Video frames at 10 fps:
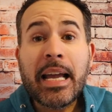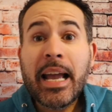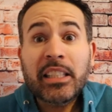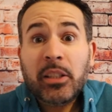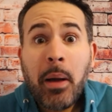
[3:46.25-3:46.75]

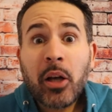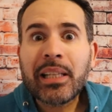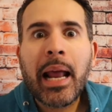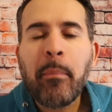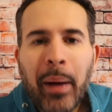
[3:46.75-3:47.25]
it
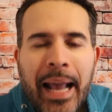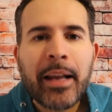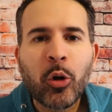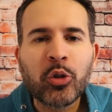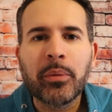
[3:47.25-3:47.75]
smells like
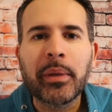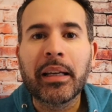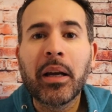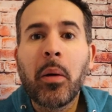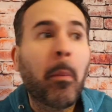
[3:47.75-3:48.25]
Play-Doh to
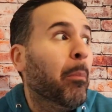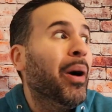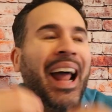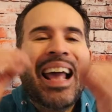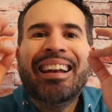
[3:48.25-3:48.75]
me.
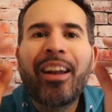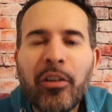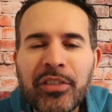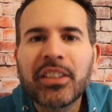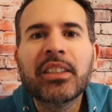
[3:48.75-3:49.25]
But I
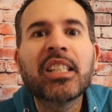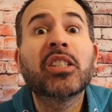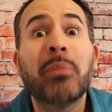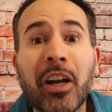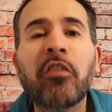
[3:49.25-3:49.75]
loved the
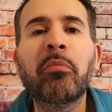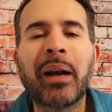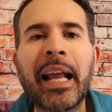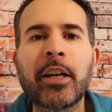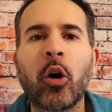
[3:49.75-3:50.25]
smell of
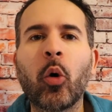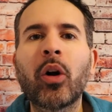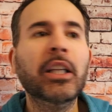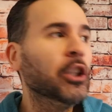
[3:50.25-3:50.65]
Play-Doh.